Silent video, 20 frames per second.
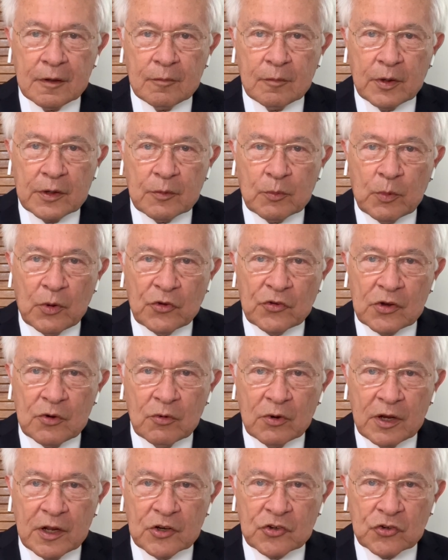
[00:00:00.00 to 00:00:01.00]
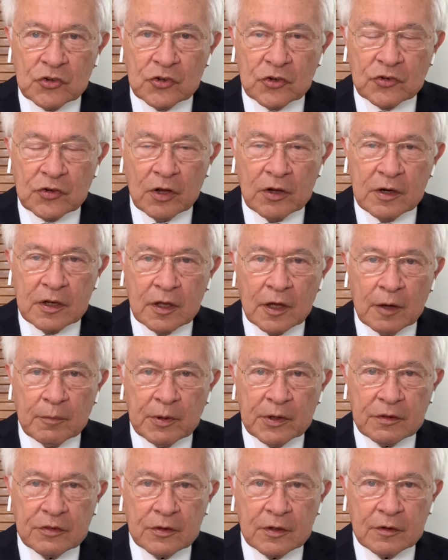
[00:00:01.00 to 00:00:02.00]
But it was in relation to Tony
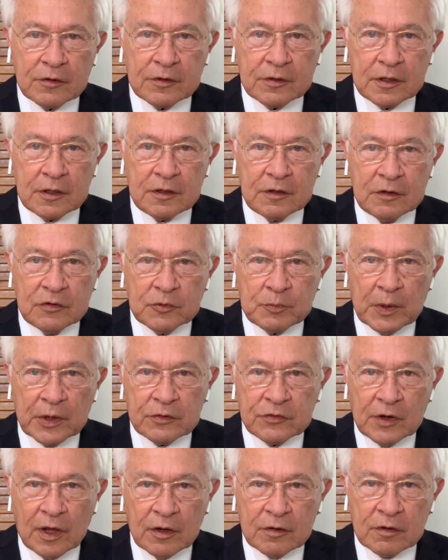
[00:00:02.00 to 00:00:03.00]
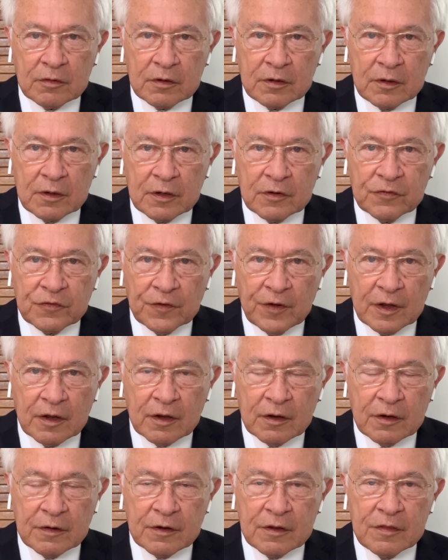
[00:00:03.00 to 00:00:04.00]
Abbott that he spectacularly
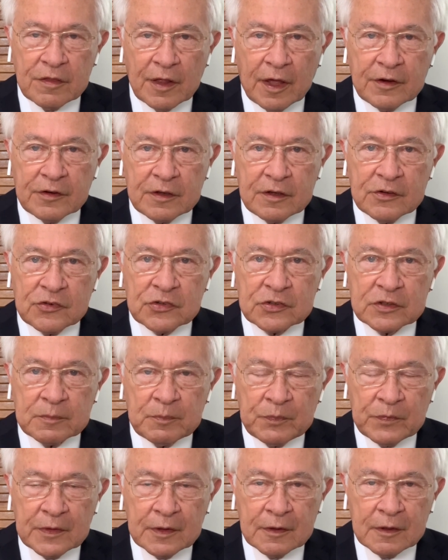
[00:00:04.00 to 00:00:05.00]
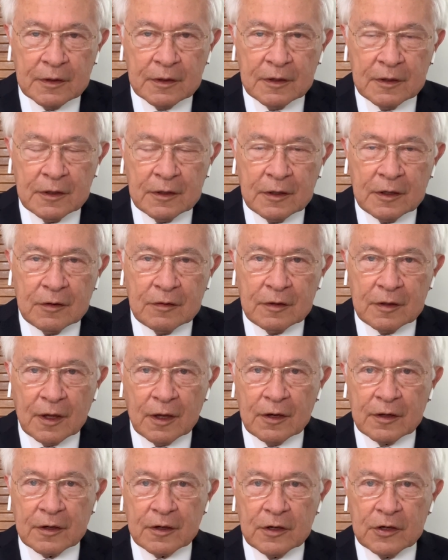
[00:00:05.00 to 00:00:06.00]
failed, and that is in the
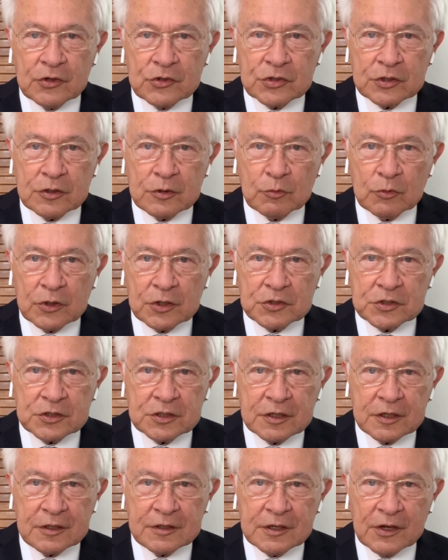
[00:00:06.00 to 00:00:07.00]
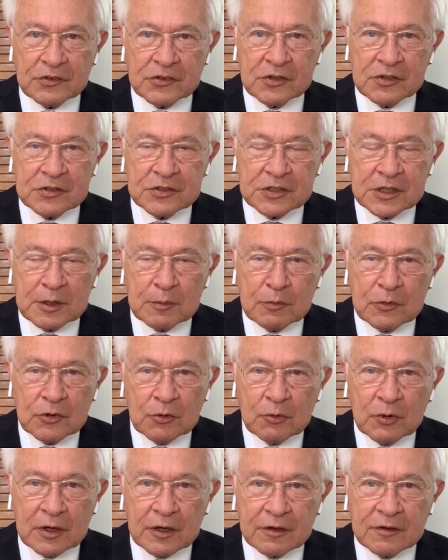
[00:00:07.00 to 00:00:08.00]
allegation, which he doesn't seem to
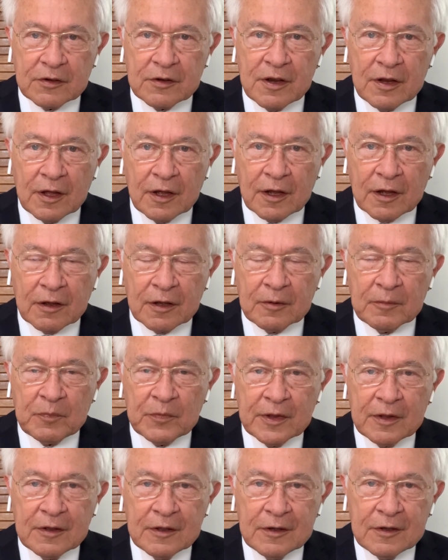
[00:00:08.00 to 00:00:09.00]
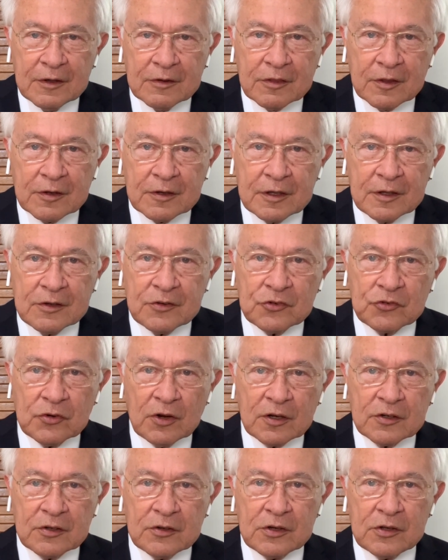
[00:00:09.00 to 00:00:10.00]
really deny, that he
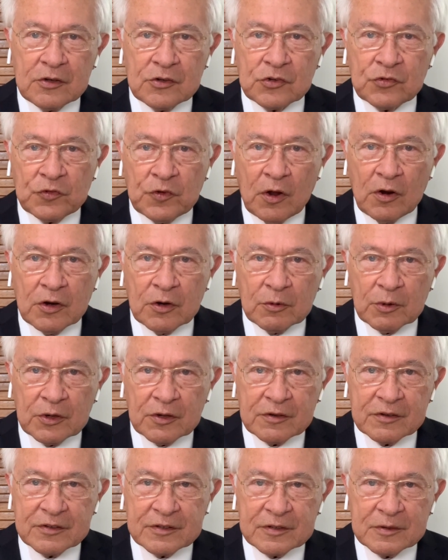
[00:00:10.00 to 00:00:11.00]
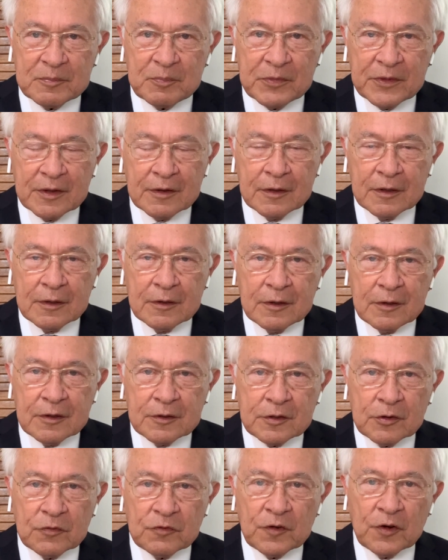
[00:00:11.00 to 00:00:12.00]
instructed his followers
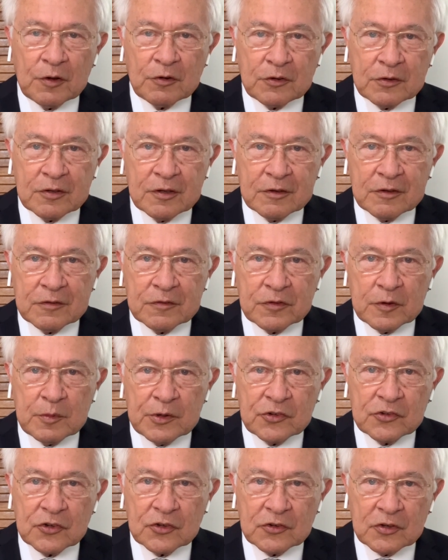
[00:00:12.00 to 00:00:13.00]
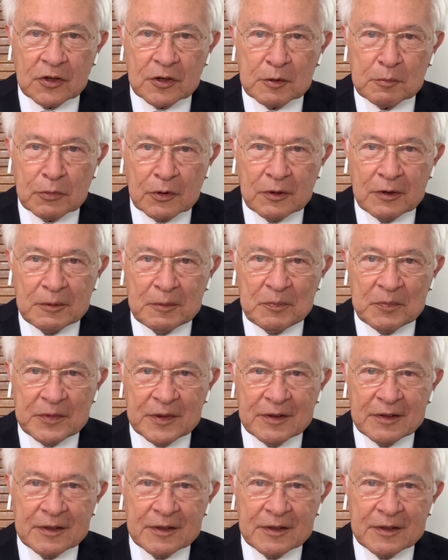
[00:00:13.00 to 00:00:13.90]
to vote for Mr. Turnbull,